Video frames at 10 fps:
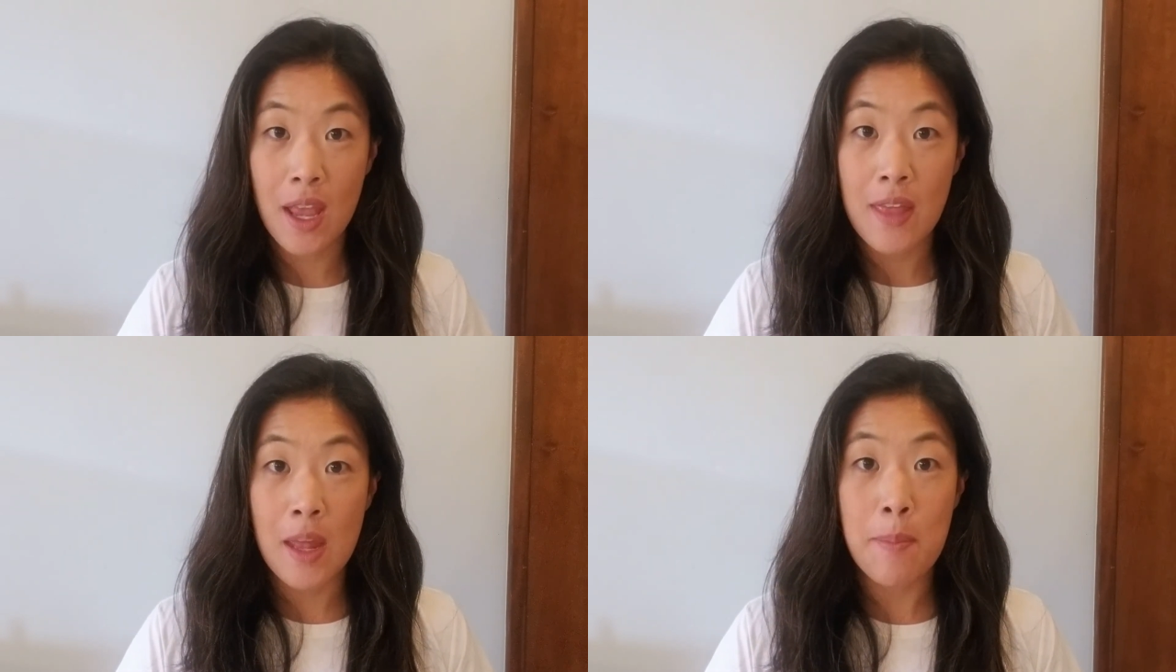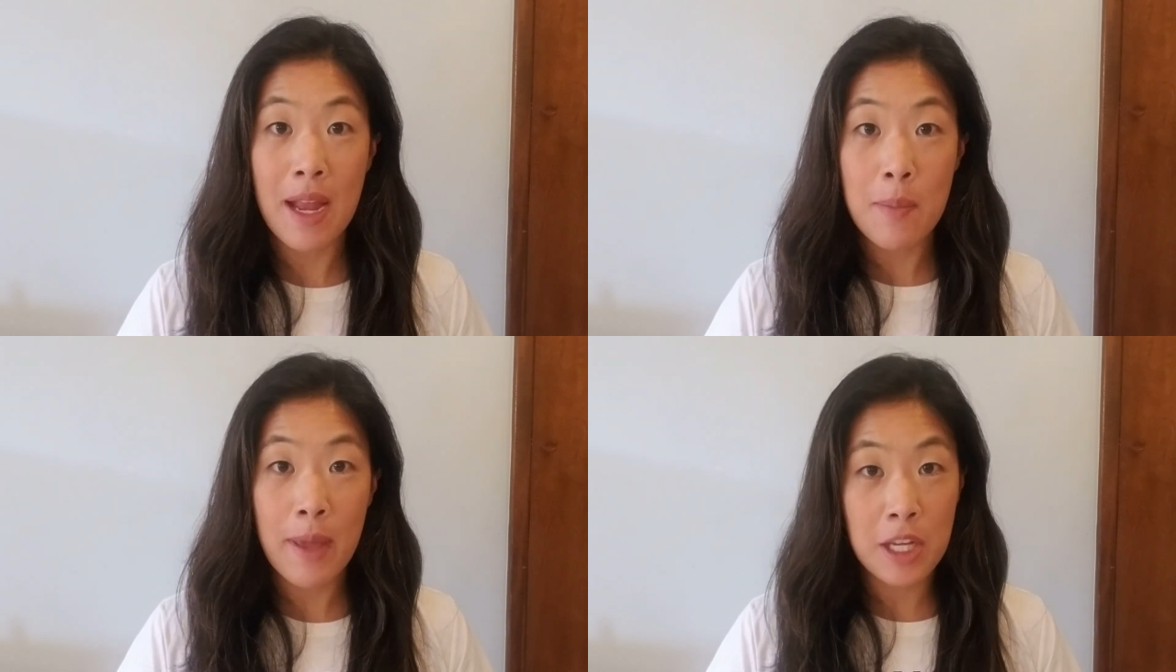that
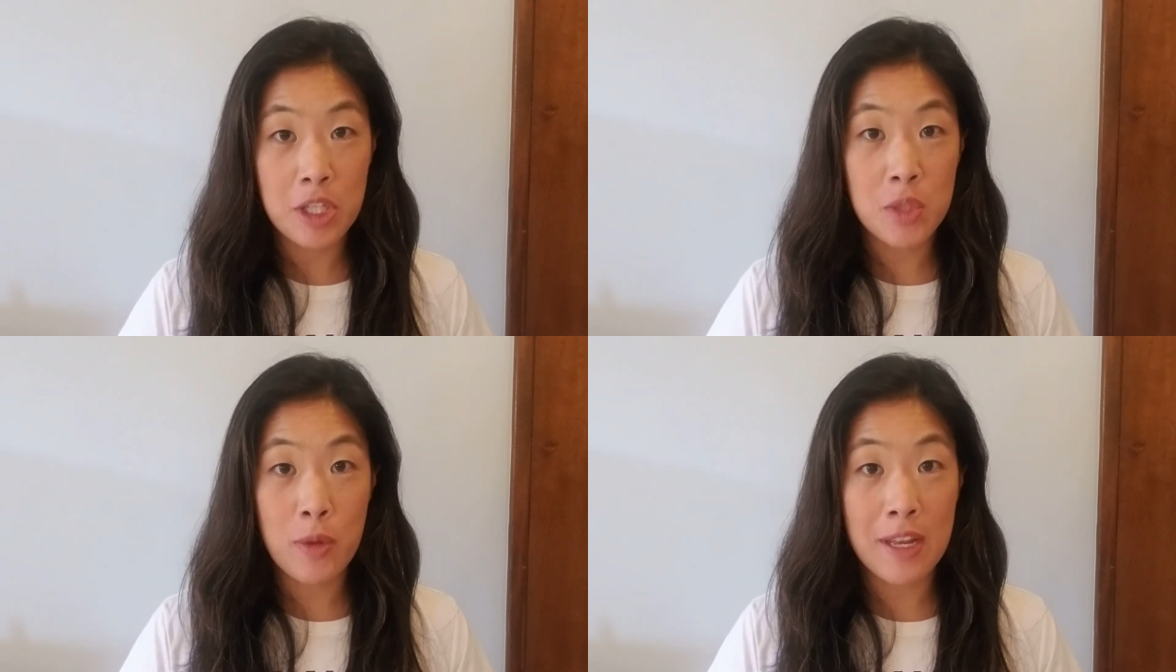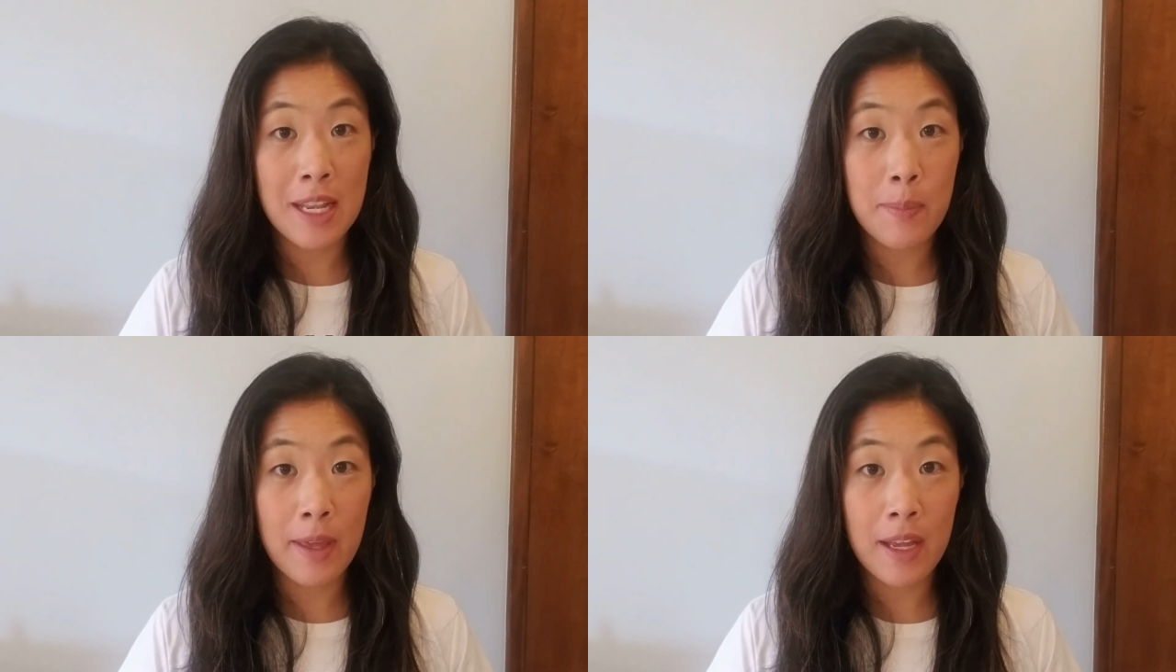my patients with
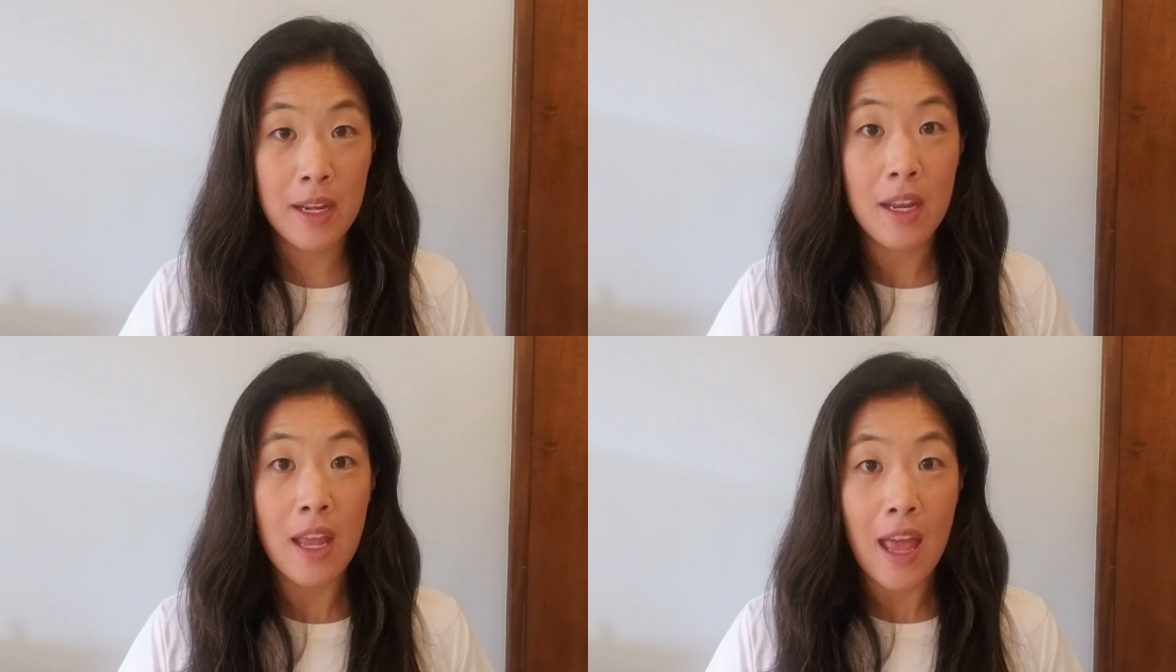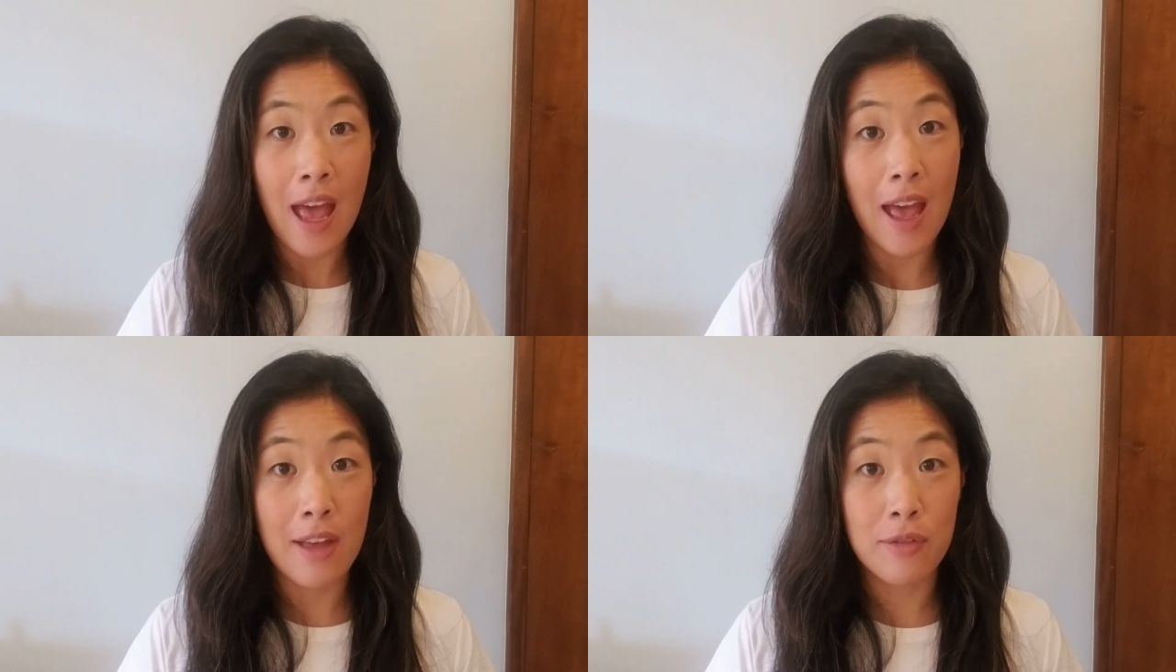knee pain
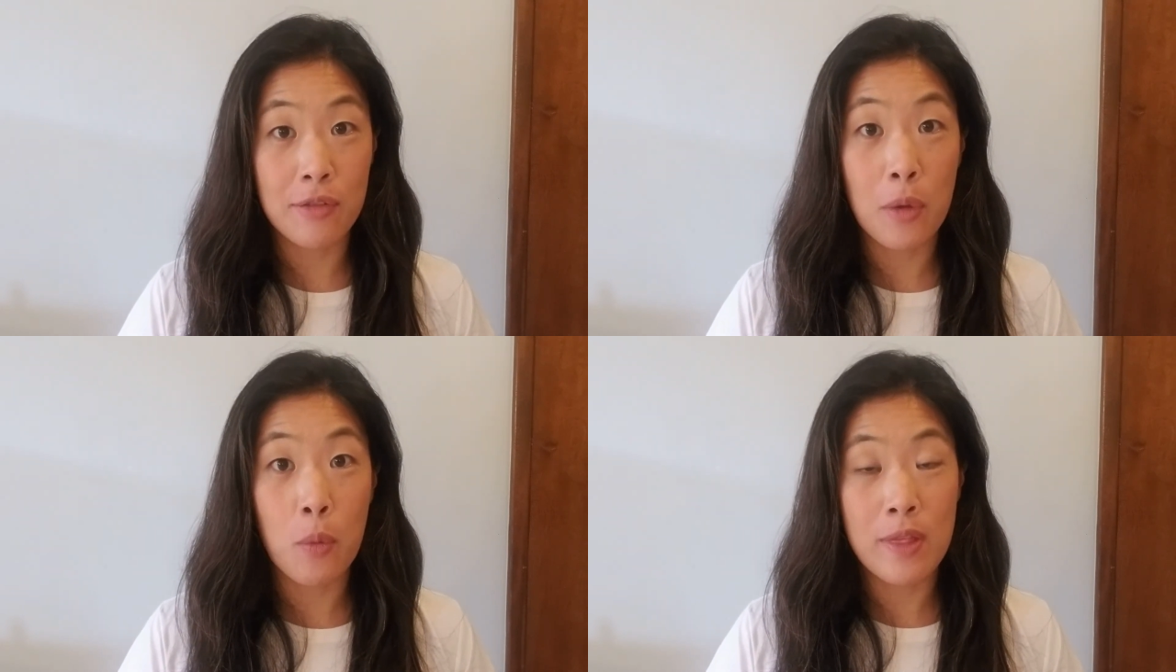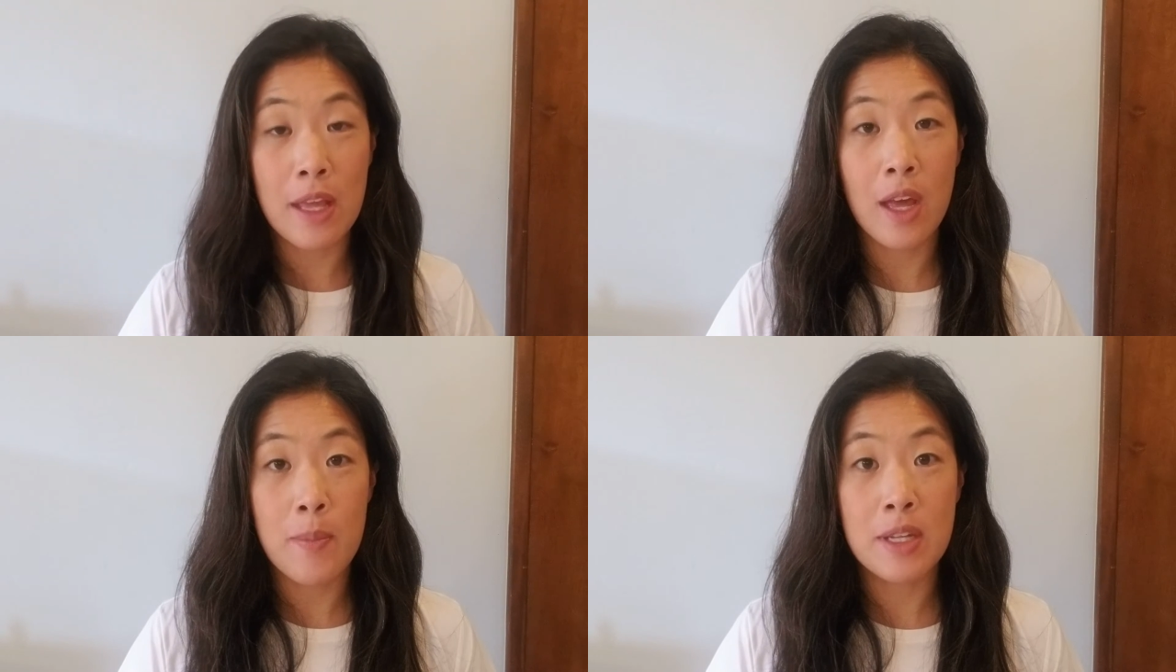have when they
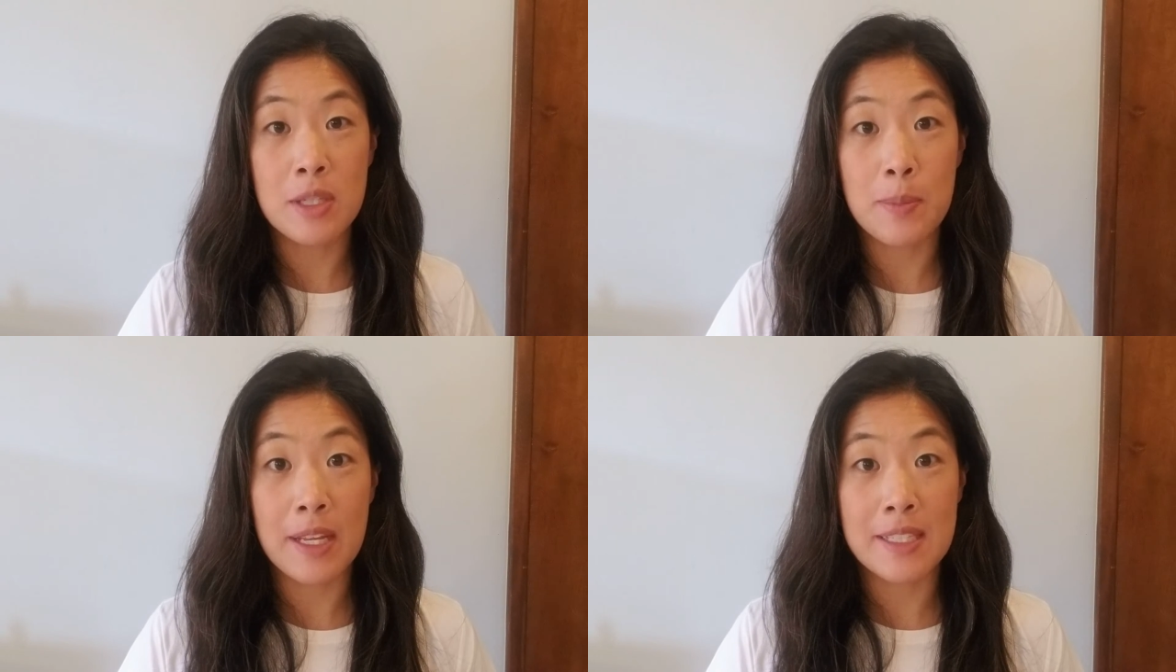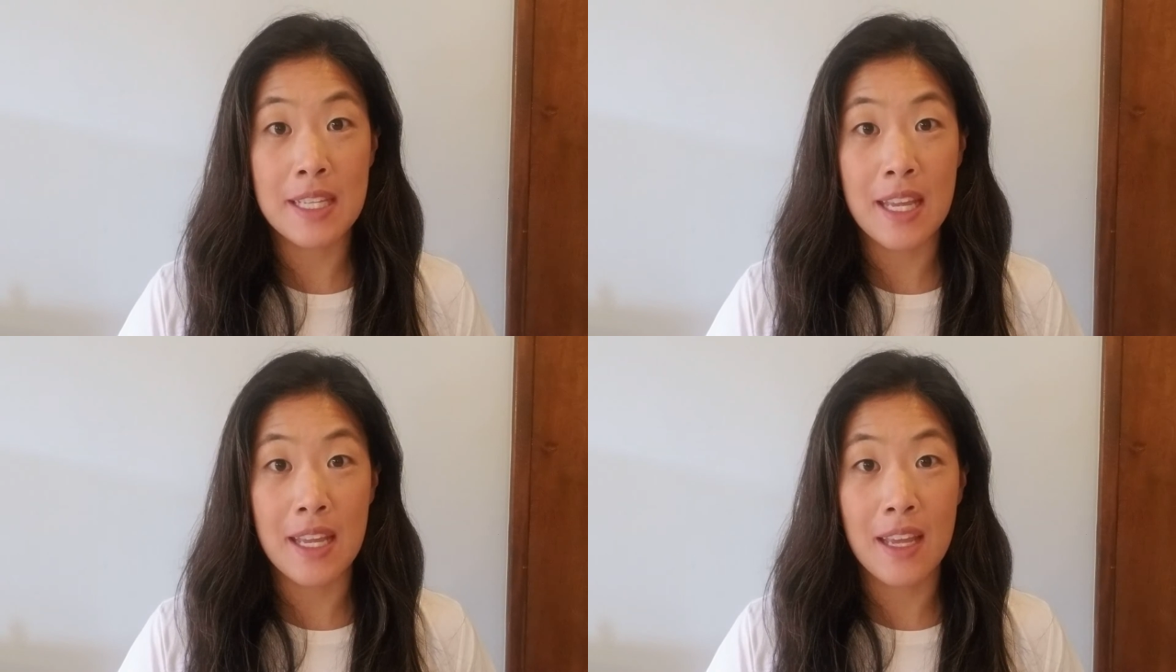come into
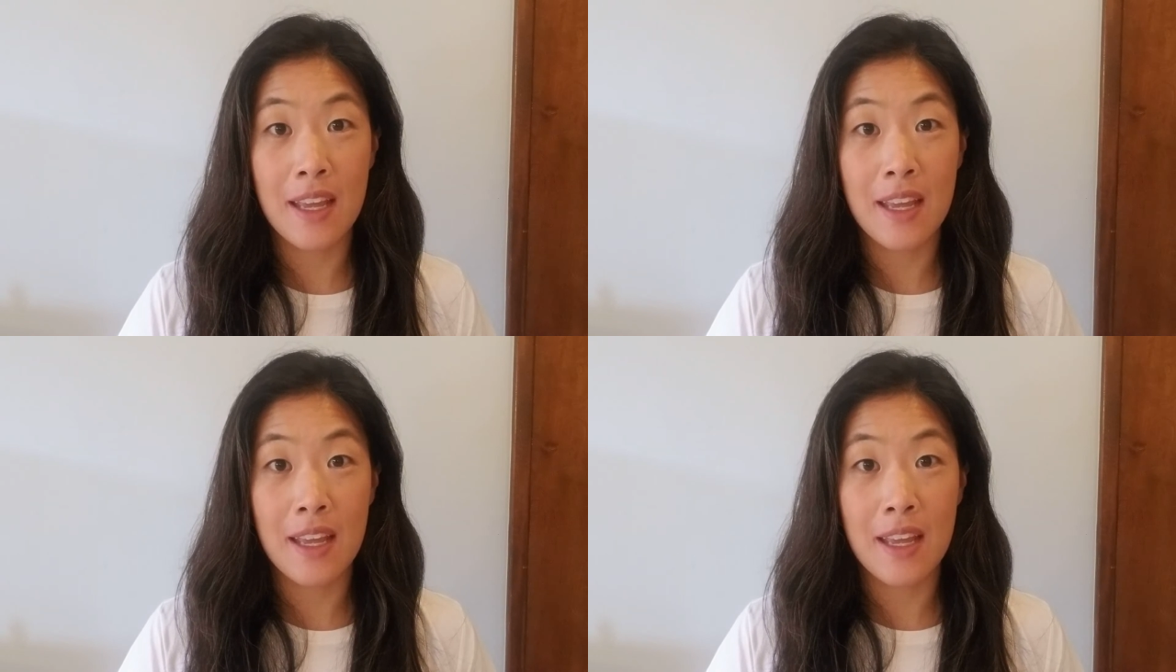PT.